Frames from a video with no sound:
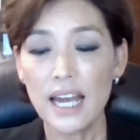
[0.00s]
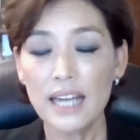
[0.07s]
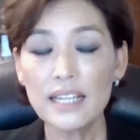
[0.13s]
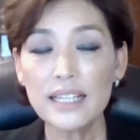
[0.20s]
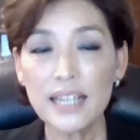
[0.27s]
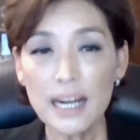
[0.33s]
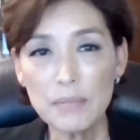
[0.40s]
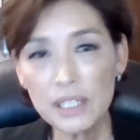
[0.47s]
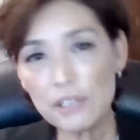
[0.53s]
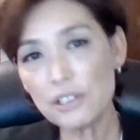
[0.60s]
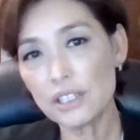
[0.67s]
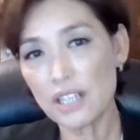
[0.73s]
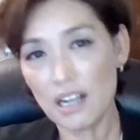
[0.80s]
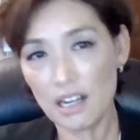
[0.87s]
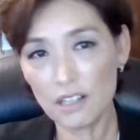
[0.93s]
And coming
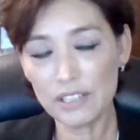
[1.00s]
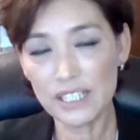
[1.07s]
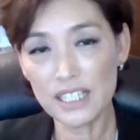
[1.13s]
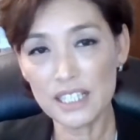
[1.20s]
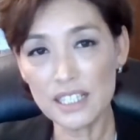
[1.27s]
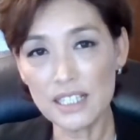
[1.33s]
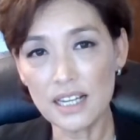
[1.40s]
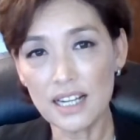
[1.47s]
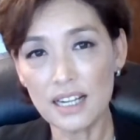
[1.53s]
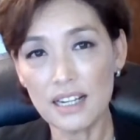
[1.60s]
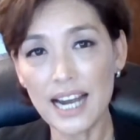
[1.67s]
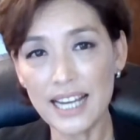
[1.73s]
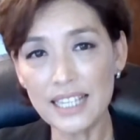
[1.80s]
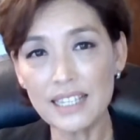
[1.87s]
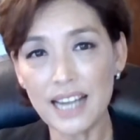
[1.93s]
to Congress,
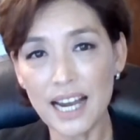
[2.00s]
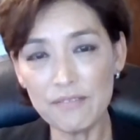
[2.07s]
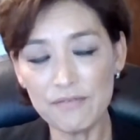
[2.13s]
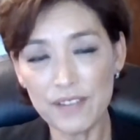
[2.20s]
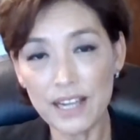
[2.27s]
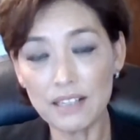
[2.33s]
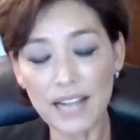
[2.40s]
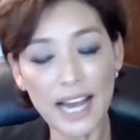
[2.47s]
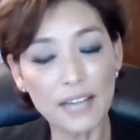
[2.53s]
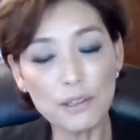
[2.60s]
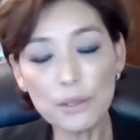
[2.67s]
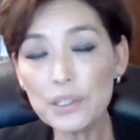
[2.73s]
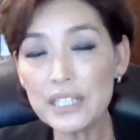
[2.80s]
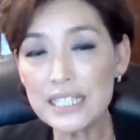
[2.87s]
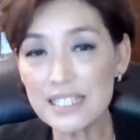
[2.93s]
I, I found, I
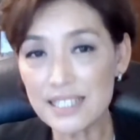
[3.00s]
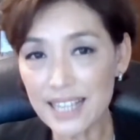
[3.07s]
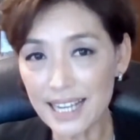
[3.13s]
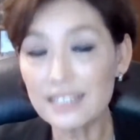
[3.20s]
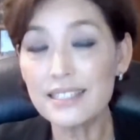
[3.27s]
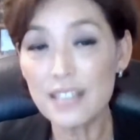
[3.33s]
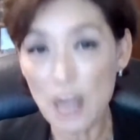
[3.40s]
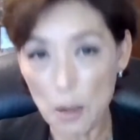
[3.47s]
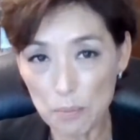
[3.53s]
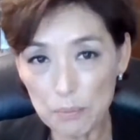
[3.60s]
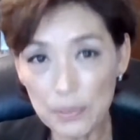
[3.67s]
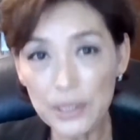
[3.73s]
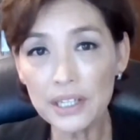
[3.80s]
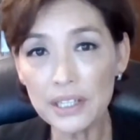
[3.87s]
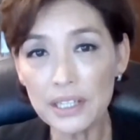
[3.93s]
don't know exact
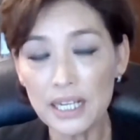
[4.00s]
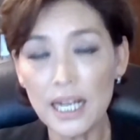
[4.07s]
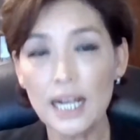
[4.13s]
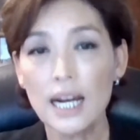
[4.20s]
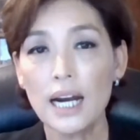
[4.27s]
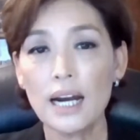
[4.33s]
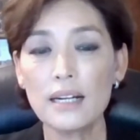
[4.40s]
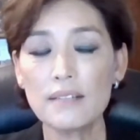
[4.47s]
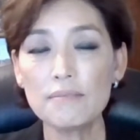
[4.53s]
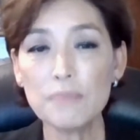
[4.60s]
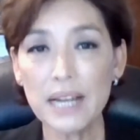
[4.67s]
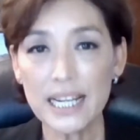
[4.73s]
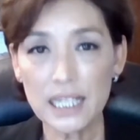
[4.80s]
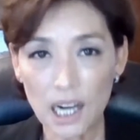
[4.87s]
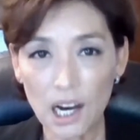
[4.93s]
number of
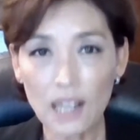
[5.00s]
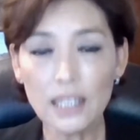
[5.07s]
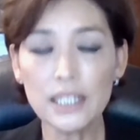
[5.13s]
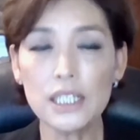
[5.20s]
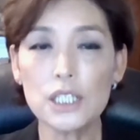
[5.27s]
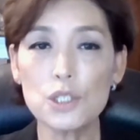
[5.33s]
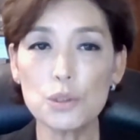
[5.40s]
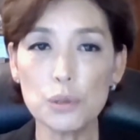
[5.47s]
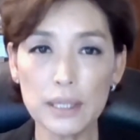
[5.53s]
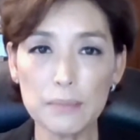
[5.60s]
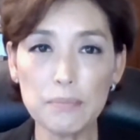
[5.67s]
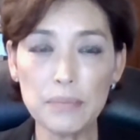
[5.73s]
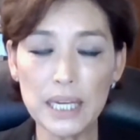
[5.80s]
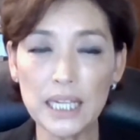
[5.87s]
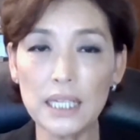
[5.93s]
my colleagues who
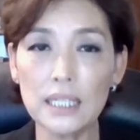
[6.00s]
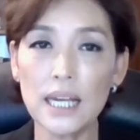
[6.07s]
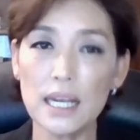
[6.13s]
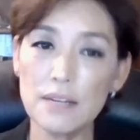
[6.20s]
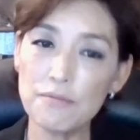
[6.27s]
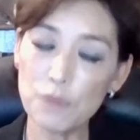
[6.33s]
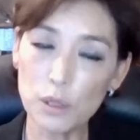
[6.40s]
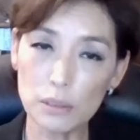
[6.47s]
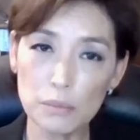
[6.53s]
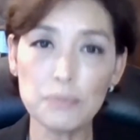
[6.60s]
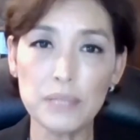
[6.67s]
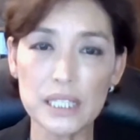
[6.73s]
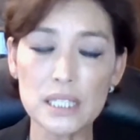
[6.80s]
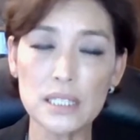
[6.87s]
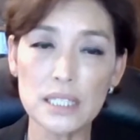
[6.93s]
have been a former
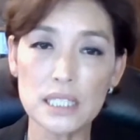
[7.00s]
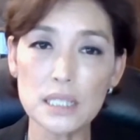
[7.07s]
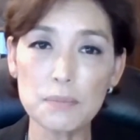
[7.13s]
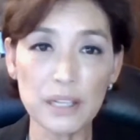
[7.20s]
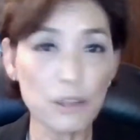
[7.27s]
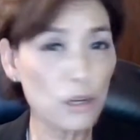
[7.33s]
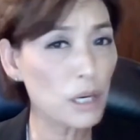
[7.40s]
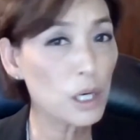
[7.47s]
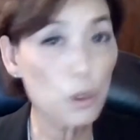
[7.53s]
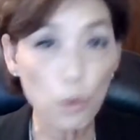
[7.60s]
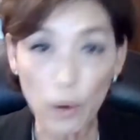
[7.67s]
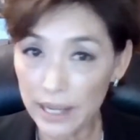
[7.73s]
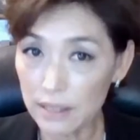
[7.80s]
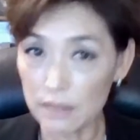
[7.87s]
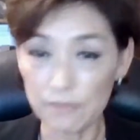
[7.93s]
business, but there are
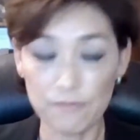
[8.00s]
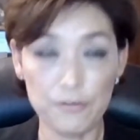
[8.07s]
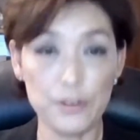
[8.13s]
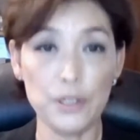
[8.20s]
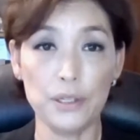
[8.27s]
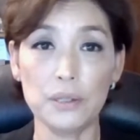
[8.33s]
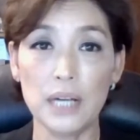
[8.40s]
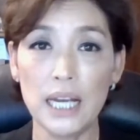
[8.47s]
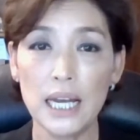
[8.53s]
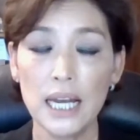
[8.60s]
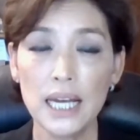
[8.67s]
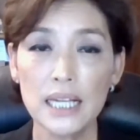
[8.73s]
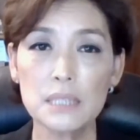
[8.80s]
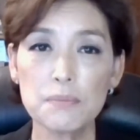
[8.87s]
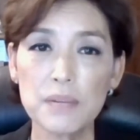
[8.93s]
quite a few
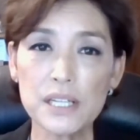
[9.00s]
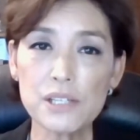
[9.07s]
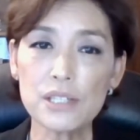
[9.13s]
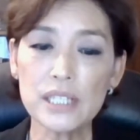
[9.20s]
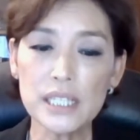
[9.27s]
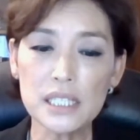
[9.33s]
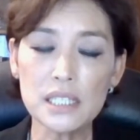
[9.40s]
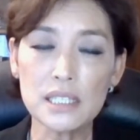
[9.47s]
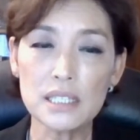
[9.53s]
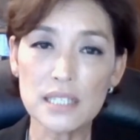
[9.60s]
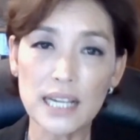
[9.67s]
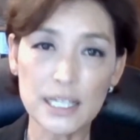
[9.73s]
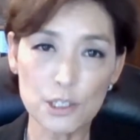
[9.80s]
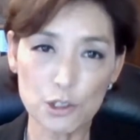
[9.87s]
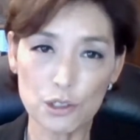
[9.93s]
especially
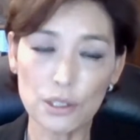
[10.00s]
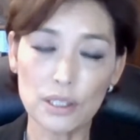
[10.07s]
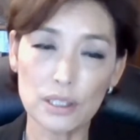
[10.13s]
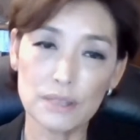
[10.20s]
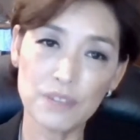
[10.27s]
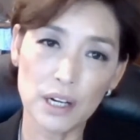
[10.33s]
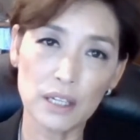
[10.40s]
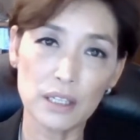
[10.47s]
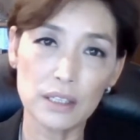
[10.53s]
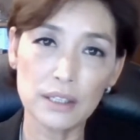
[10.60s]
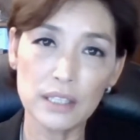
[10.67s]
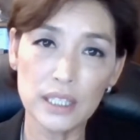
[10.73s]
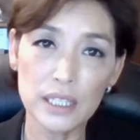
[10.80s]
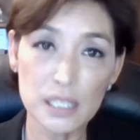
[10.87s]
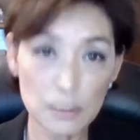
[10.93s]
since I serve
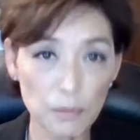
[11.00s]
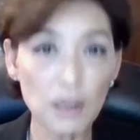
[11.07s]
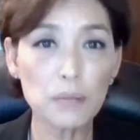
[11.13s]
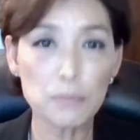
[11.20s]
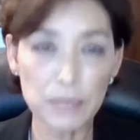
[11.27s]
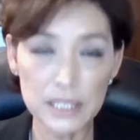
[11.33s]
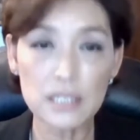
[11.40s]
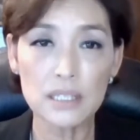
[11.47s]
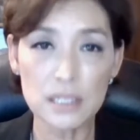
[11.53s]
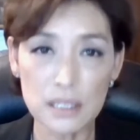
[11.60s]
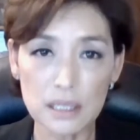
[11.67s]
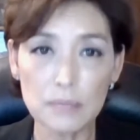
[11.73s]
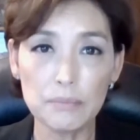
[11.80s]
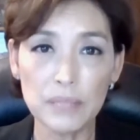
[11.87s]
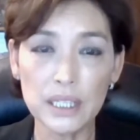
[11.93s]
on the Small
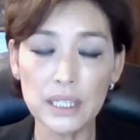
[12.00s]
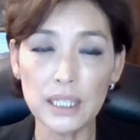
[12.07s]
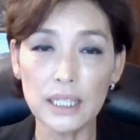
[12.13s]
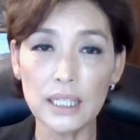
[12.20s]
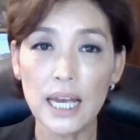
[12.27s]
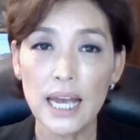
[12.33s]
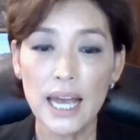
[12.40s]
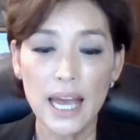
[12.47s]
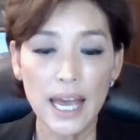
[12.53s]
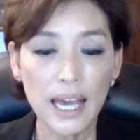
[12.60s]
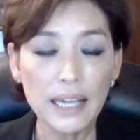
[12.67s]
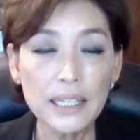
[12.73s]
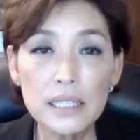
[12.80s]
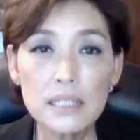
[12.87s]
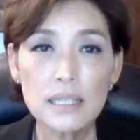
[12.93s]
Business Committee.
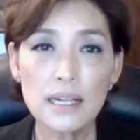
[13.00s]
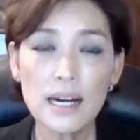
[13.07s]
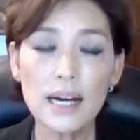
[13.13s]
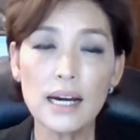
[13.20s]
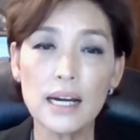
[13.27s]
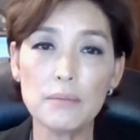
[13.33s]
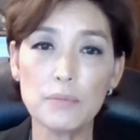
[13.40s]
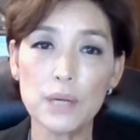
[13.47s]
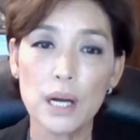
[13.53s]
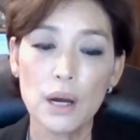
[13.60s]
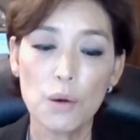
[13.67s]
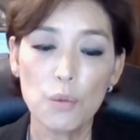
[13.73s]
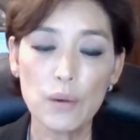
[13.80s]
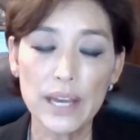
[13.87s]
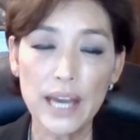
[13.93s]
Anytime
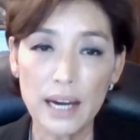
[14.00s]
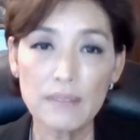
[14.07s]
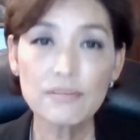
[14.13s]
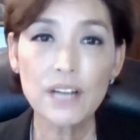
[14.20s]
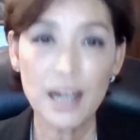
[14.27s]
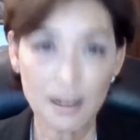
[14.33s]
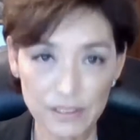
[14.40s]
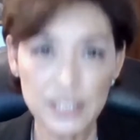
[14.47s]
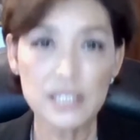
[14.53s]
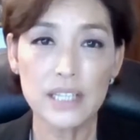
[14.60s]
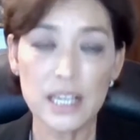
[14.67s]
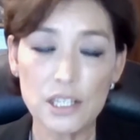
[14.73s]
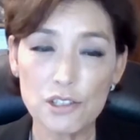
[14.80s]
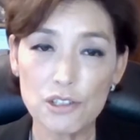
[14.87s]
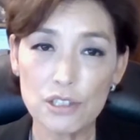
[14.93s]
we have
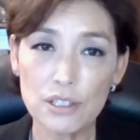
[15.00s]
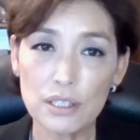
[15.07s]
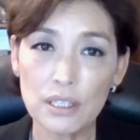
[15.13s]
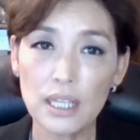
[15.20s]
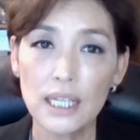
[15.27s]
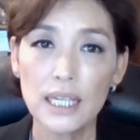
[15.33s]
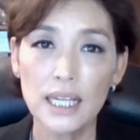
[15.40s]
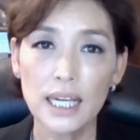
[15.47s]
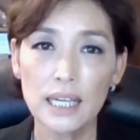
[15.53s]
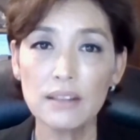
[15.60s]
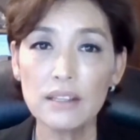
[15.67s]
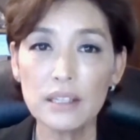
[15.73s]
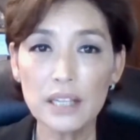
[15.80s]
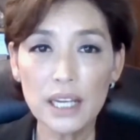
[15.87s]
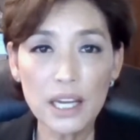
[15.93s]
conversation
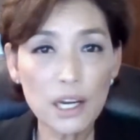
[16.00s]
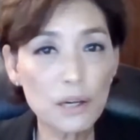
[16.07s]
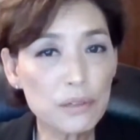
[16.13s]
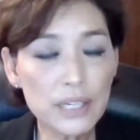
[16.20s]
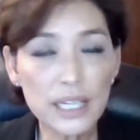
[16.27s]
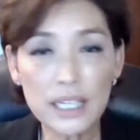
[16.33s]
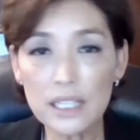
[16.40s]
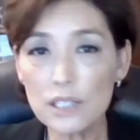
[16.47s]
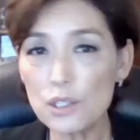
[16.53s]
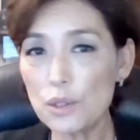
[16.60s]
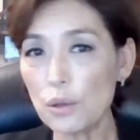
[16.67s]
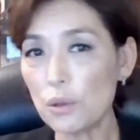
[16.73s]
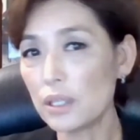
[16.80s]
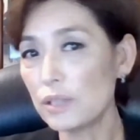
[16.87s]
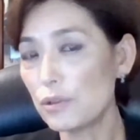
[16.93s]
in the hearings
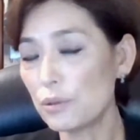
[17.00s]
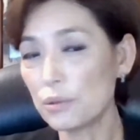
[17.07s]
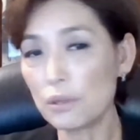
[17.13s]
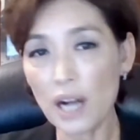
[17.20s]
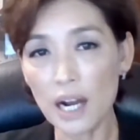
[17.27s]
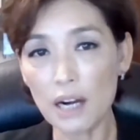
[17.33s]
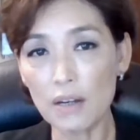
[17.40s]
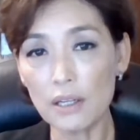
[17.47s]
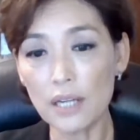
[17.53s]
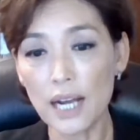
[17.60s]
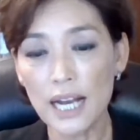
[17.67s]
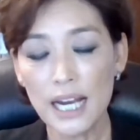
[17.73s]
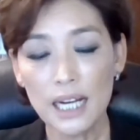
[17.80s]
or through our,